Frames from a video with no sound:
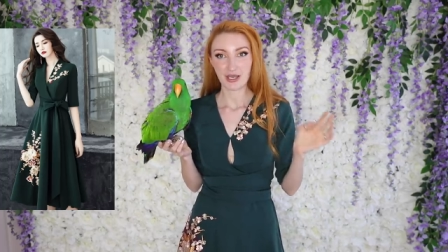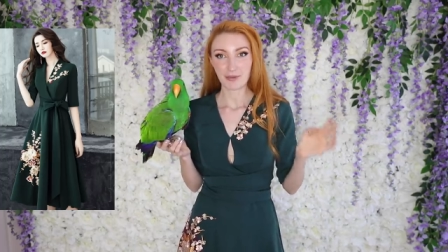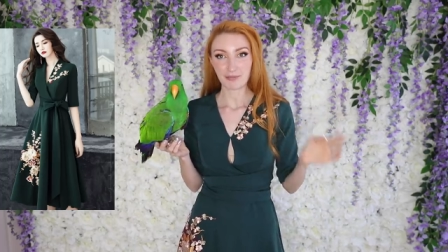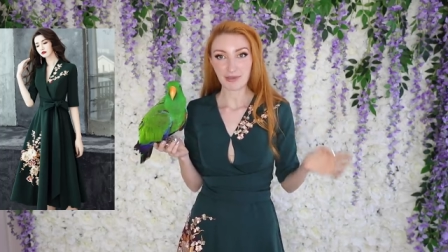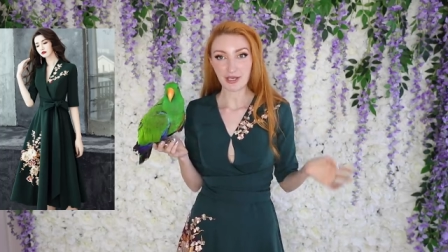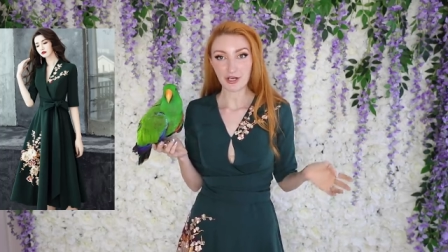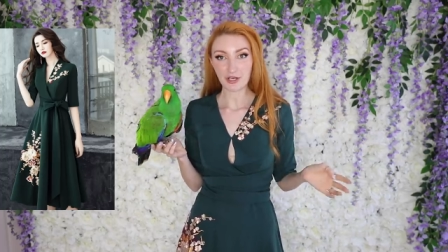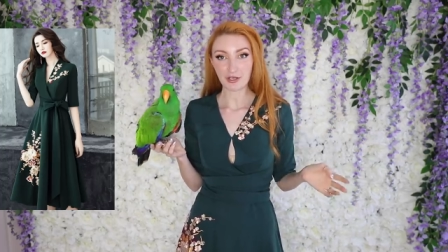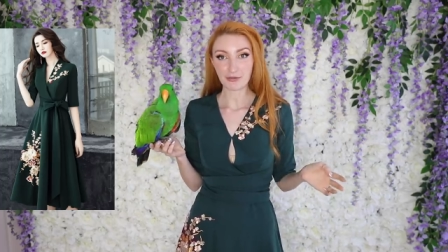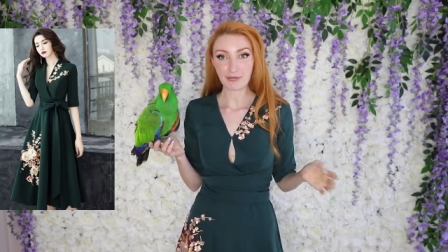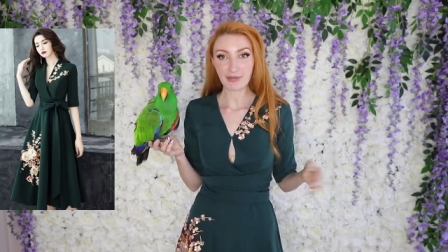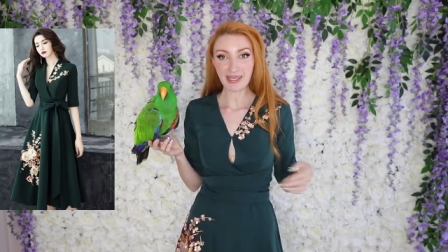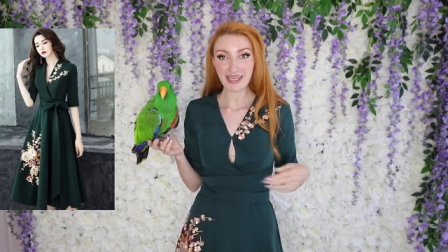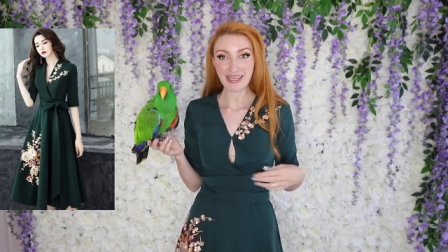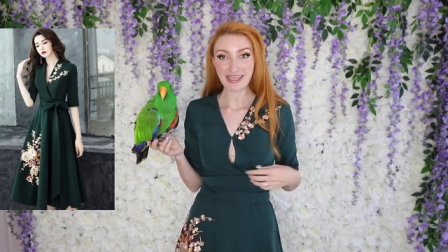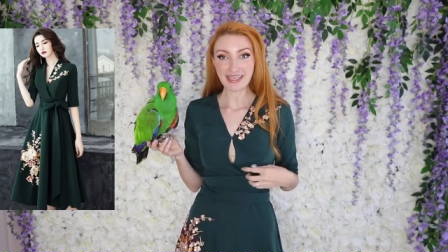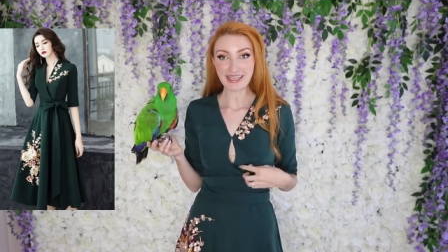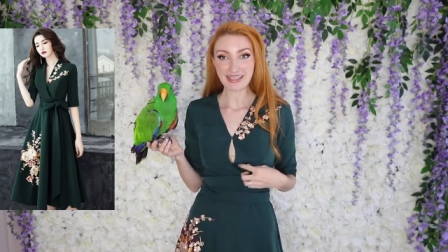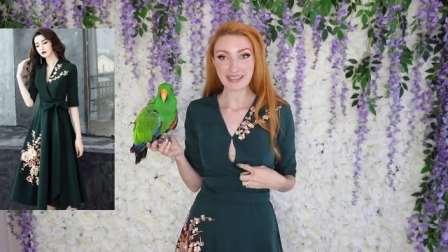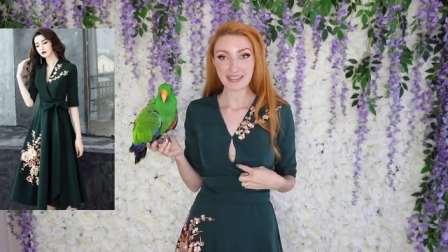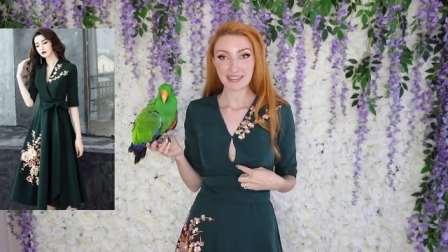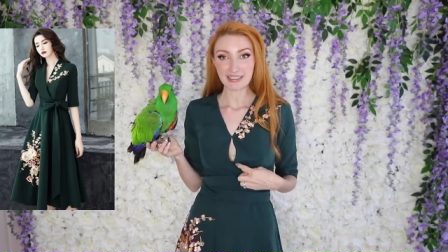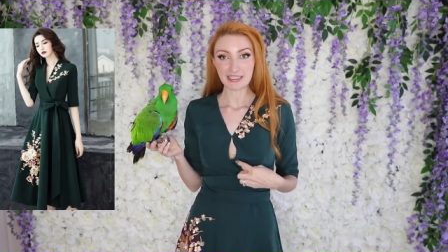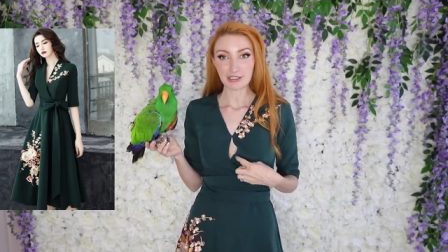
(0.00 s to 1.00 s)
But on
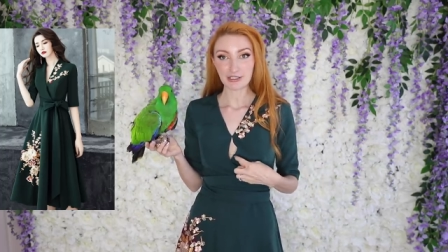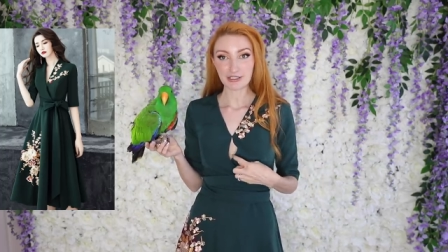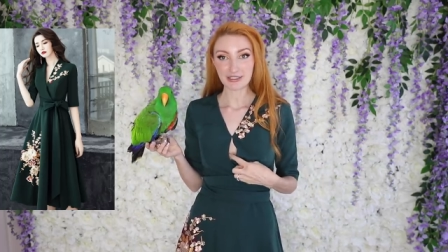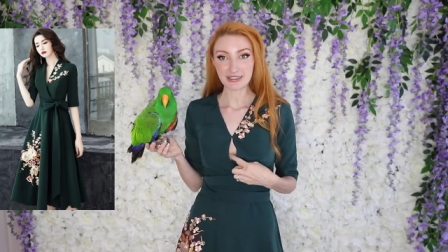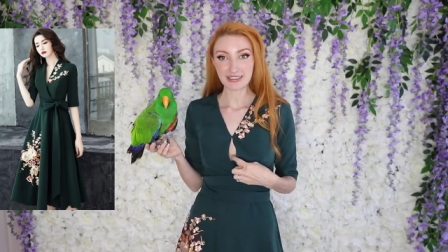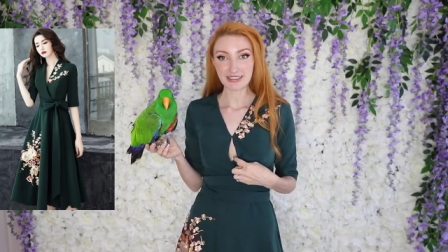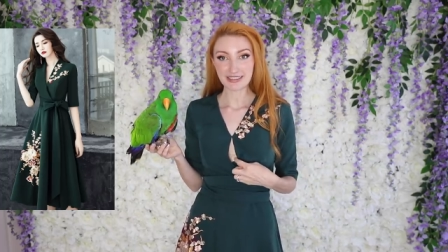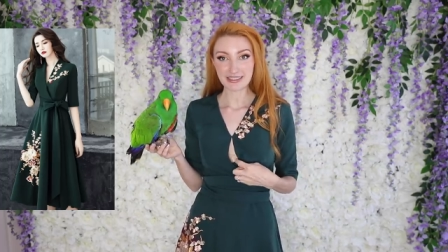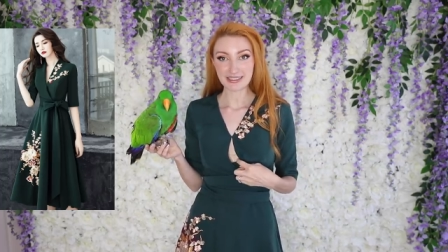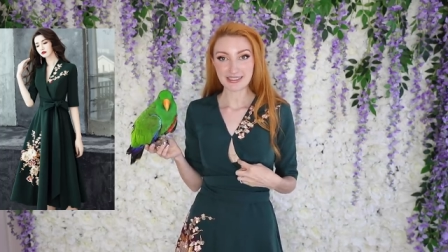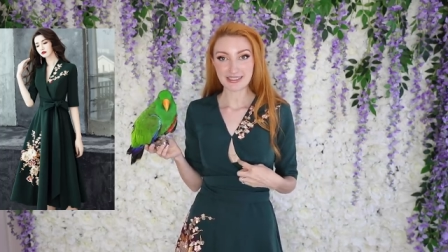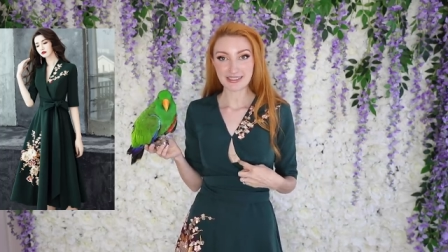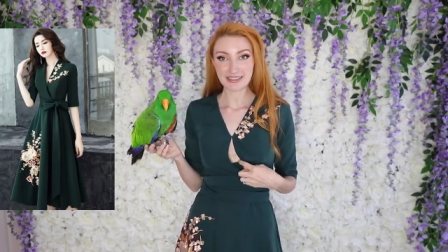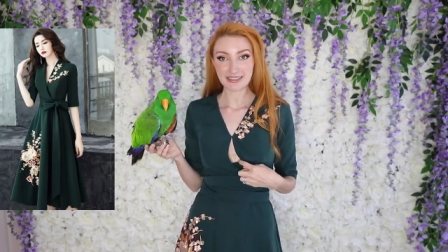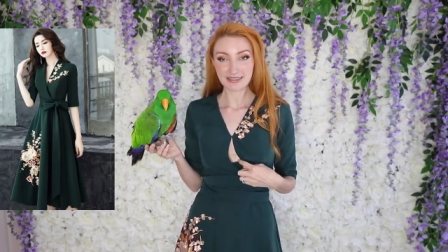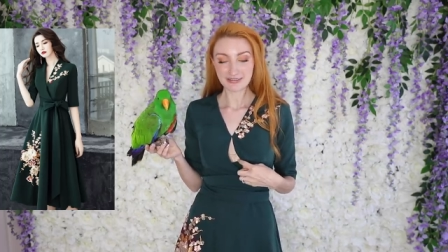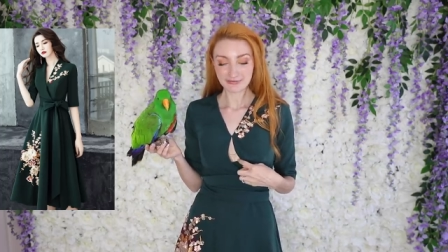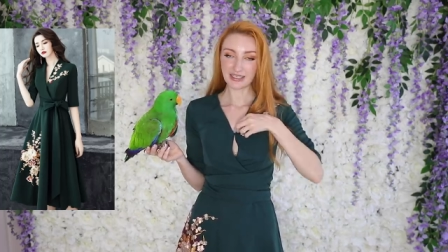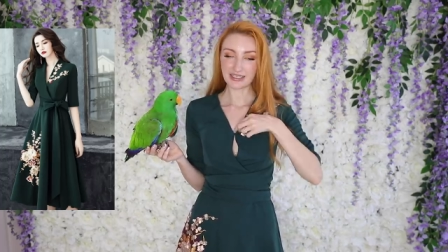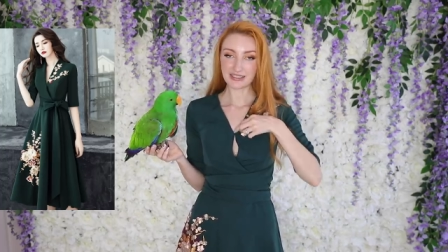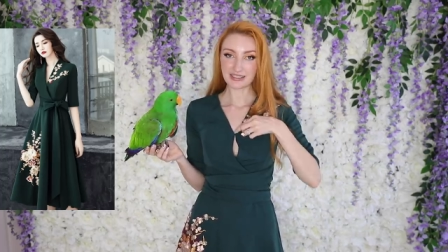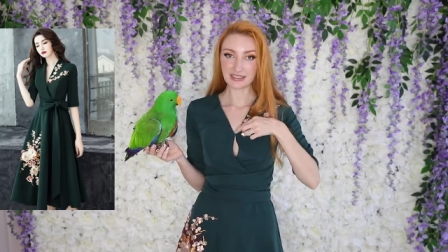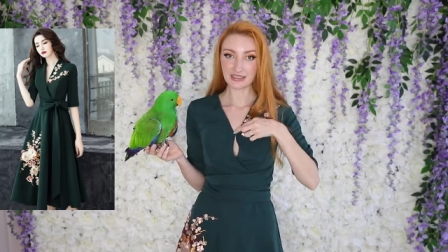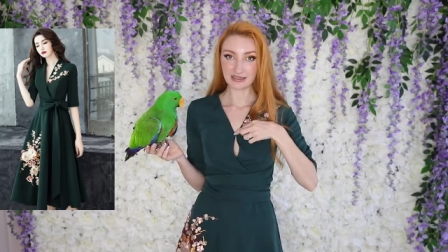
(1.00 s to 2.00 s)
me, look at this.
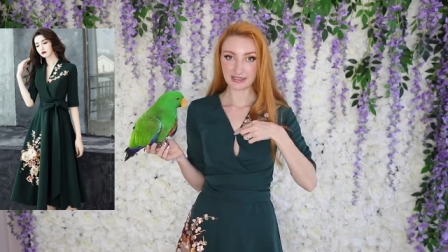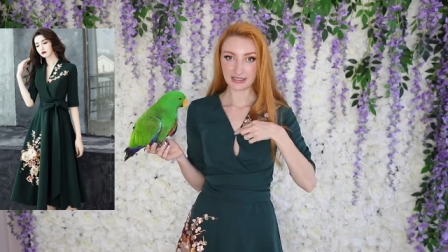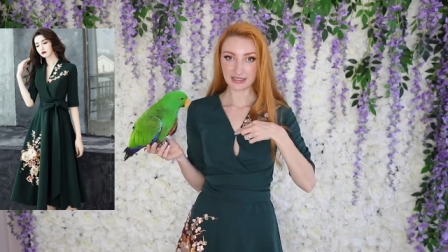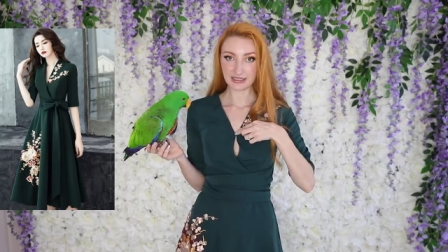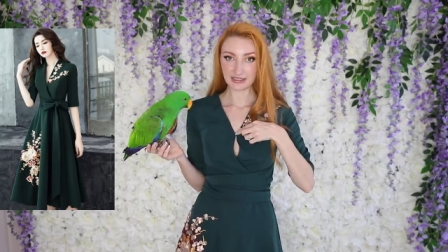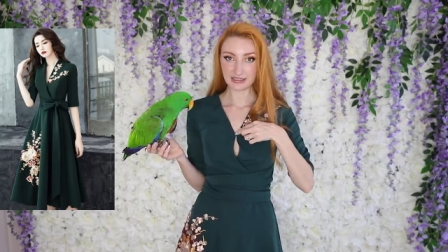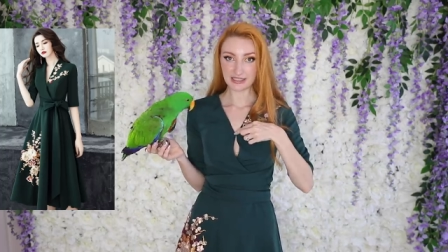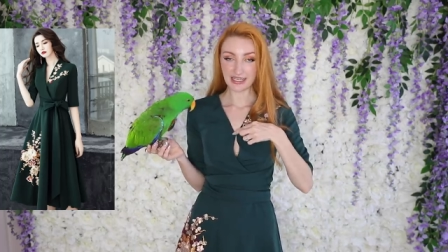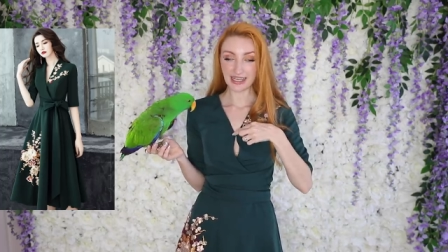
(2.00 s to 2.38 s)
There's a little